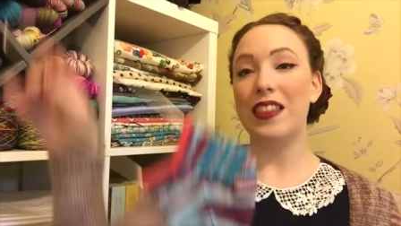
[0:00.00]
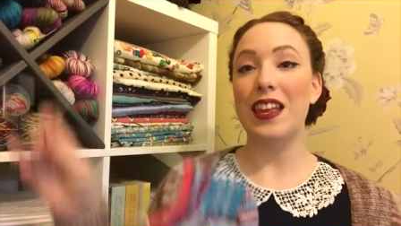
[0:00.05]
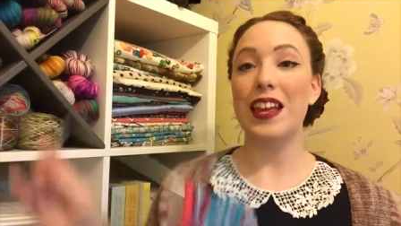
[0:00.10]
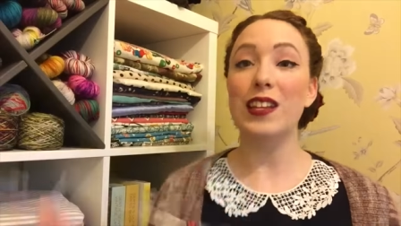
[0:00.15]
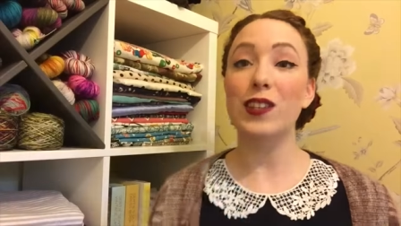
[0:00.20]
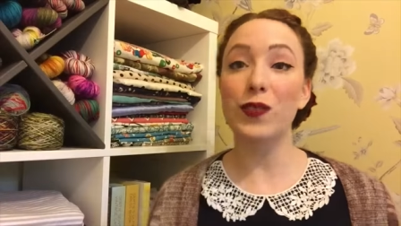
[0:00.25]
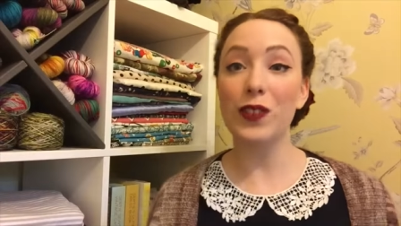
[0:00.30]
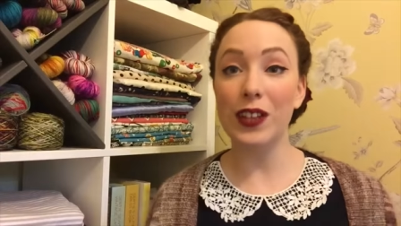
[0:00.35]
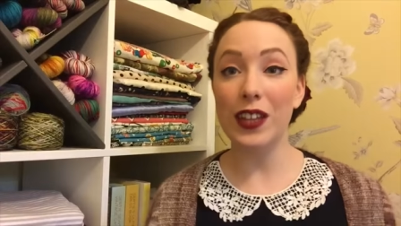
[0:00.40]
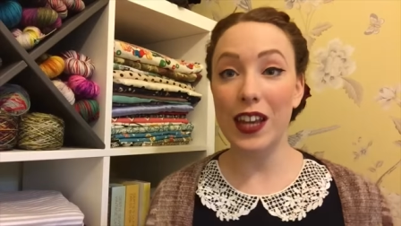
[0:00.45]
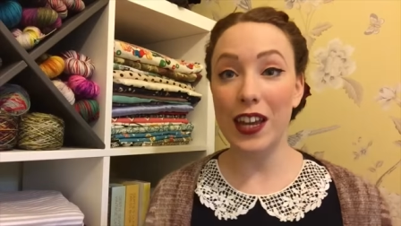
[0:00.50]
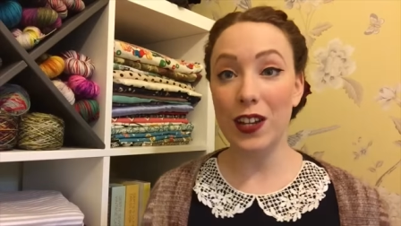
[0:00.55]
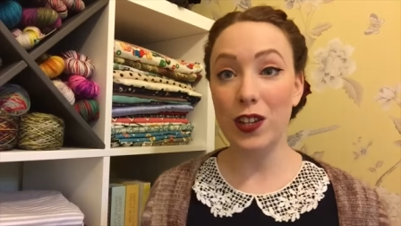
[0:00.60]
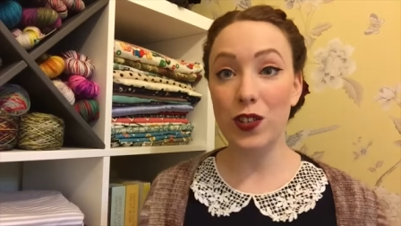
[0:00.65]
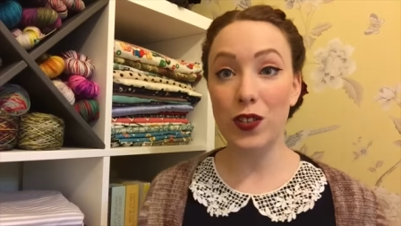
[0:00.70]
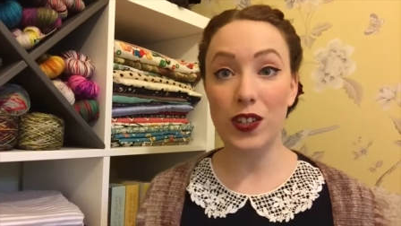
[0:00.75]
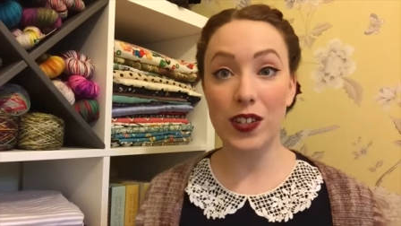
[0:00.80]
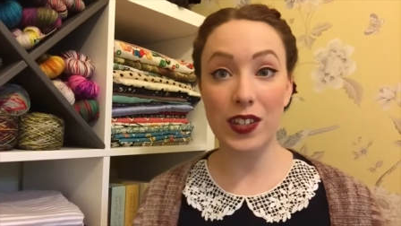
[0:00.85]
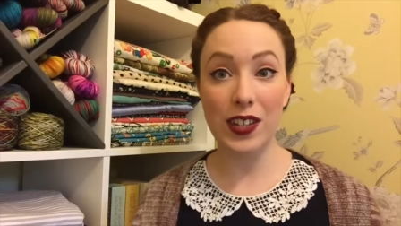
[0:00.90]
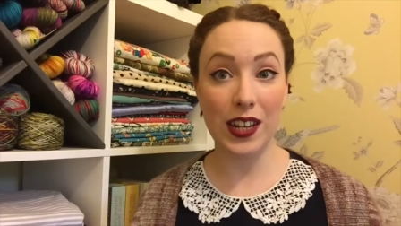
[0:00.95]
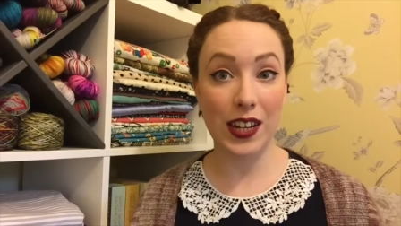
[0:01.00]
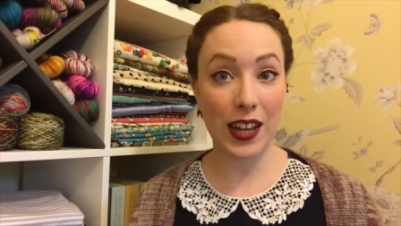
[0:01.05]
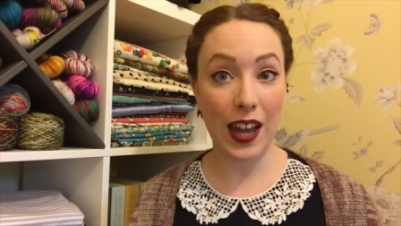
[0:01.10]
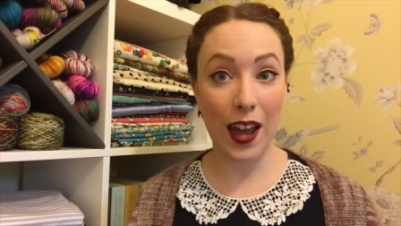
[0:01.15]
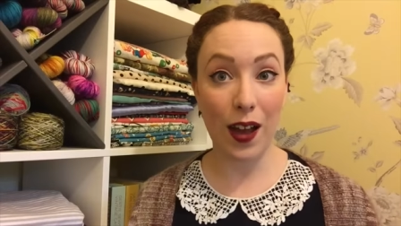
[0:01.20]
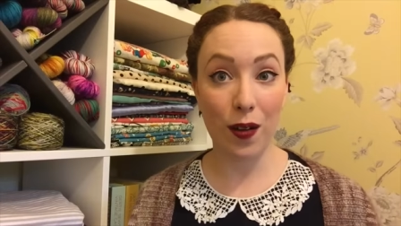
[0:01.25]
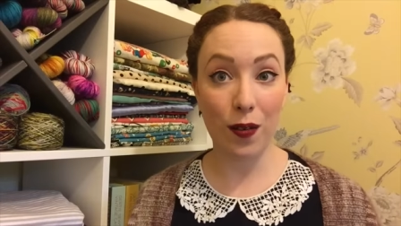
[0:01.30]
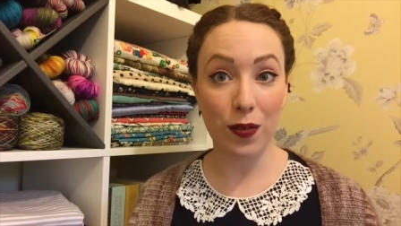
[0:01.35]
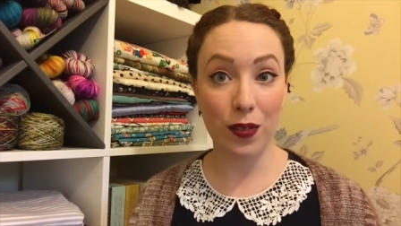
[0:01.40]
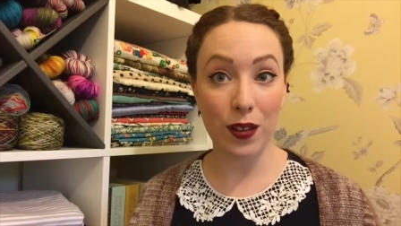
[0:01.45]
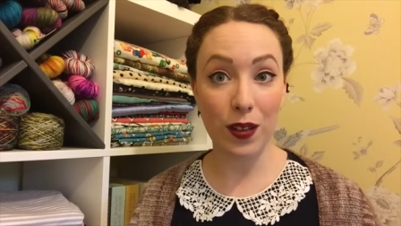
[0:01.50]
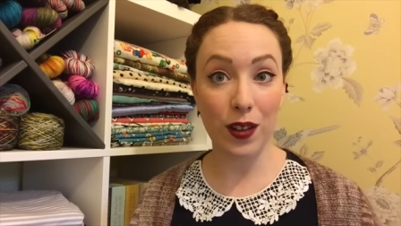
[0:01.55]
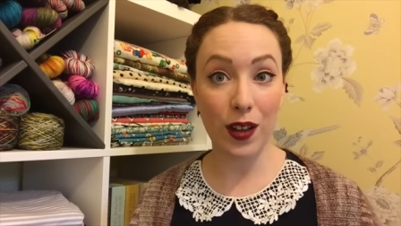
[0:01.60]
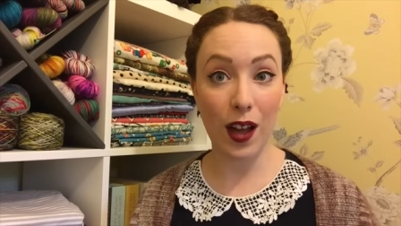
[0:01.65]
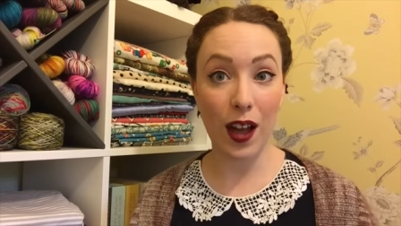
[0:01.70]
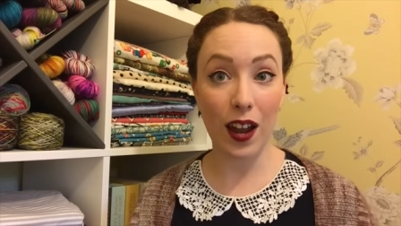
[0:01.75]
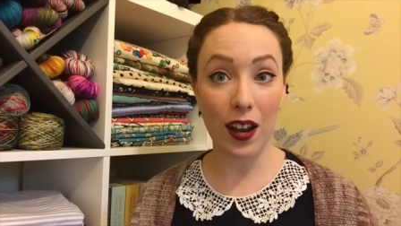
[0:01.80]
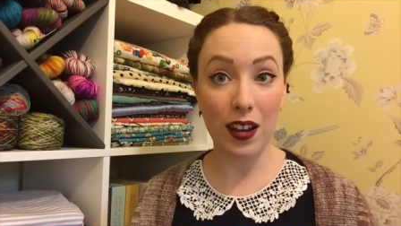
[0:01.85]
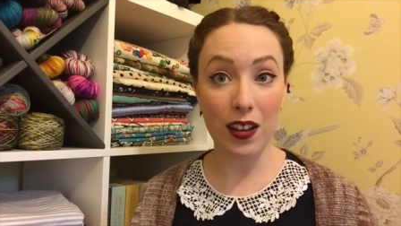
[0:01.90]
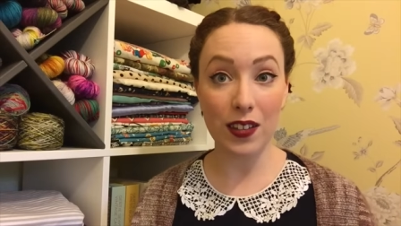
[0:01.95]
It's really interesting how the
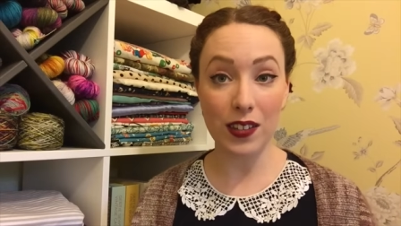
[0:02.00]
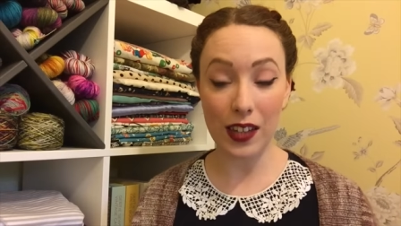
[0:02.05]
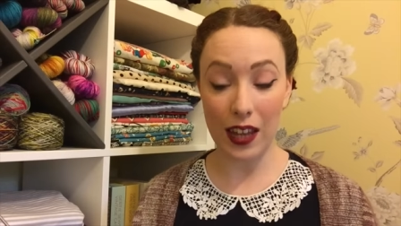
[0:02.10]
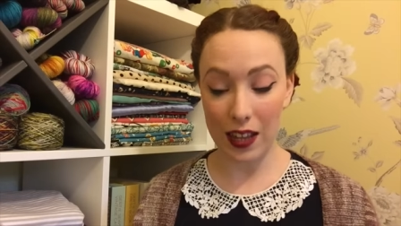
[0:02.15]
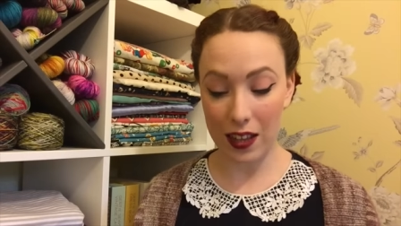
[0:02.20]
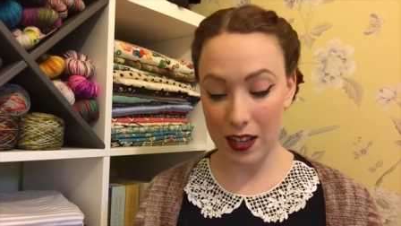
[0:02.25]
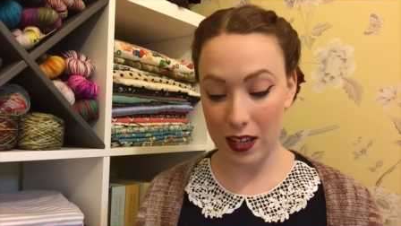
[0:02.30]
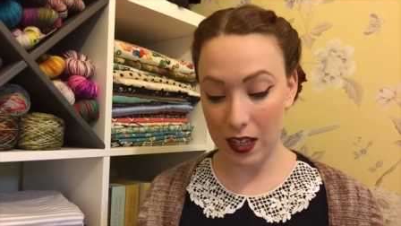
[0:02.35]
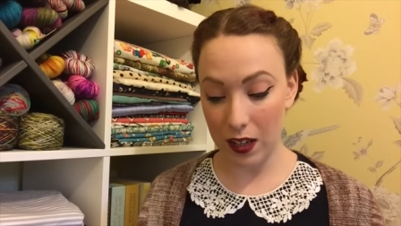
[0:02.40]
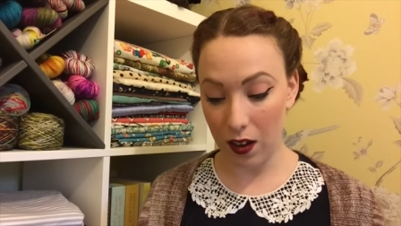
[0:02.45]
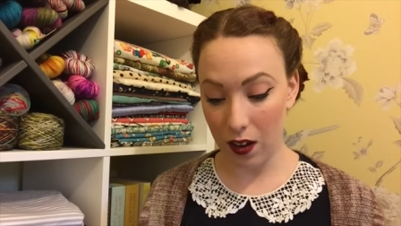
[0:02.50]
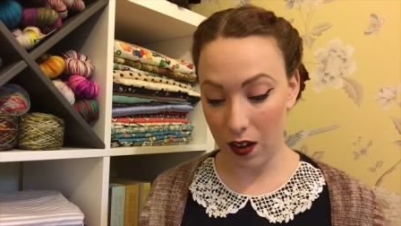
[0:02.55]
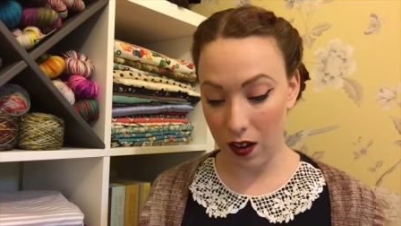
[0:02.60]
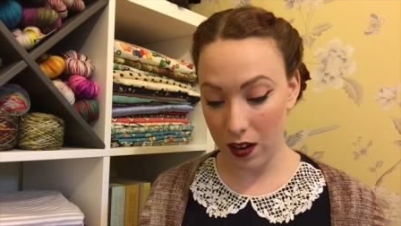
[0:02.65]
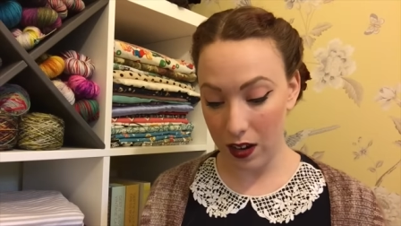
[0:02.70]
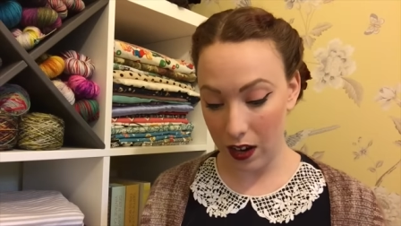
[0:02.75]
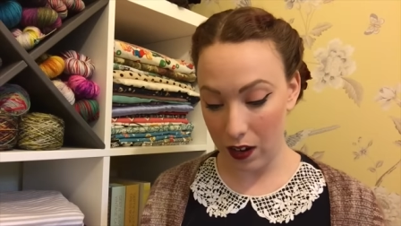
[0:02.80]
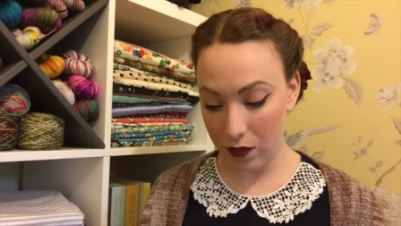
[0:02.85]
colours in the yarn